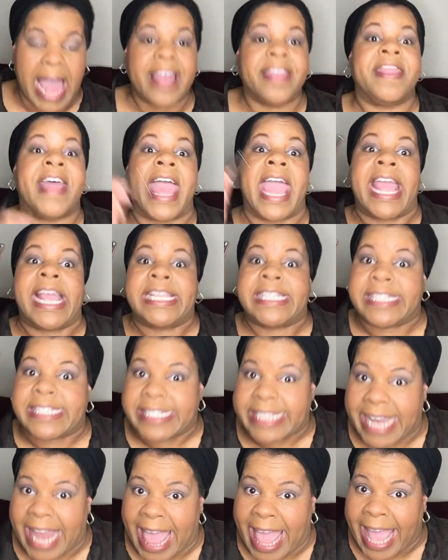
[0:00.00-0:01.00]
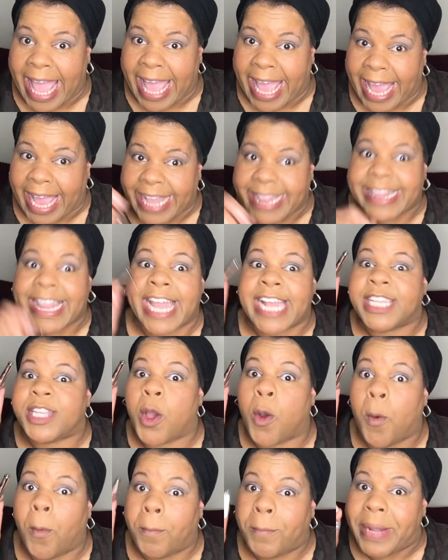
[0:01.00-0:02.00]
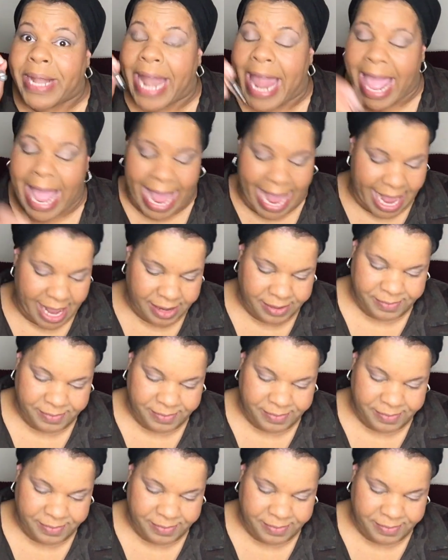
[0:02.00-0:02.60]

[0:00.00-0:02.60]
They slay. They don't play.